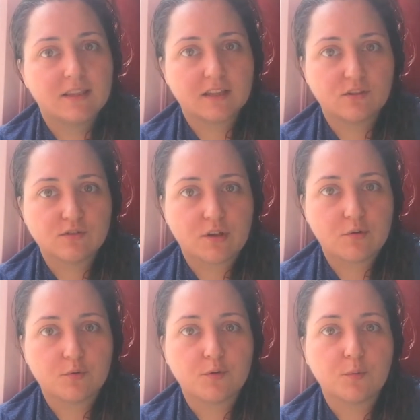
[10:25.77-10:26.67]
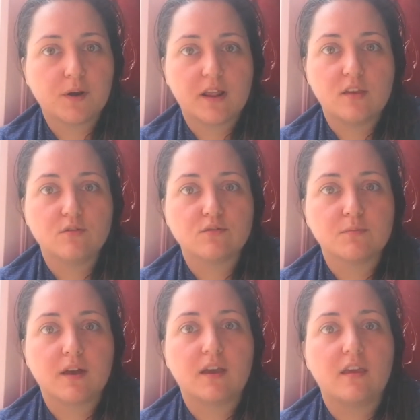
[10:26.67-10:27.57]
That doesn't occur when I use
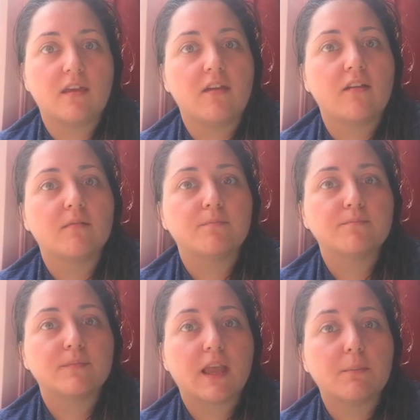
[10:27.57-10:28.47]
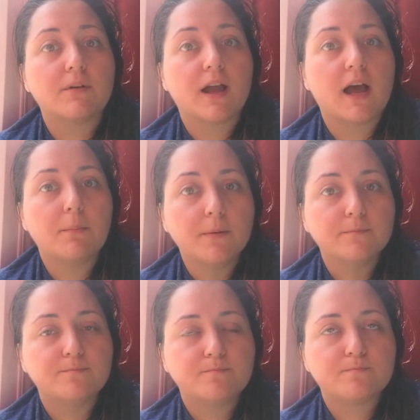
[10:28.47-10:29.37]
my camera app,